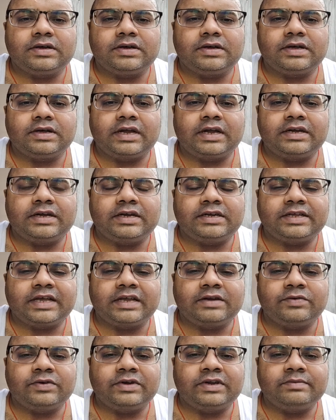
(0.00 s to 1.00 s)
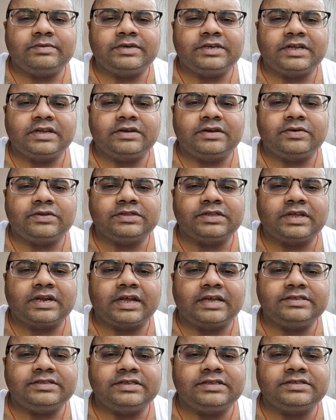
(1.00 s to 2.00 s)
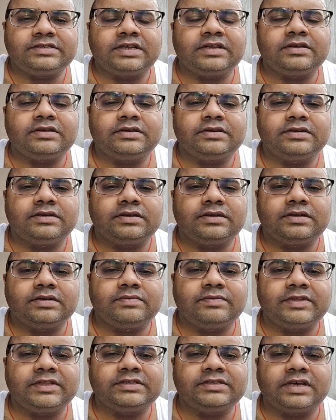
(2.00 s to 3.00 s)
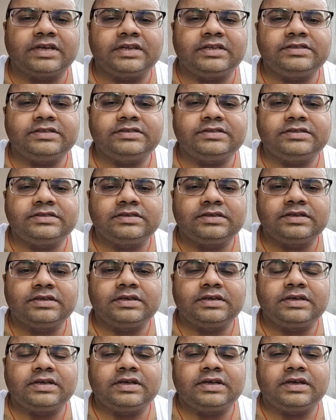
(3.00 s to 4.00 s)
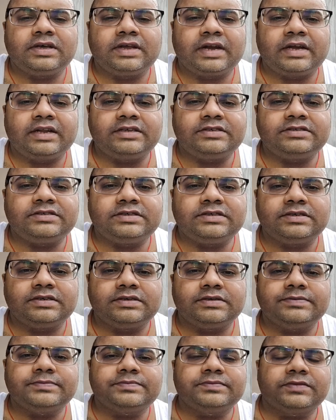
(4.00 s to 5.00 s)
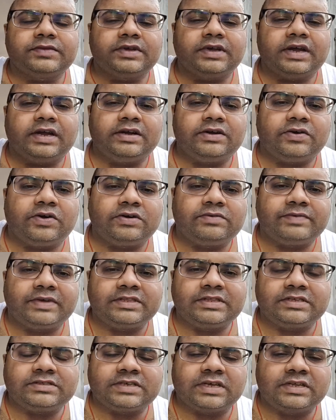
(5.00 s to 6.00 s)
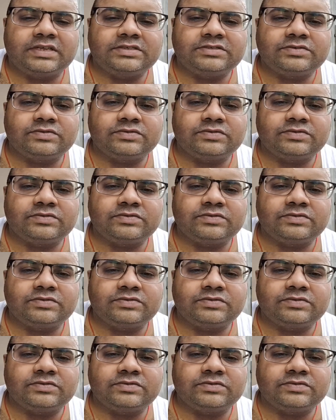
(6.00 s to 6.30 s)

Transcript: and it can only be done on the rising sun when the sun is reddish, and not when the sun is,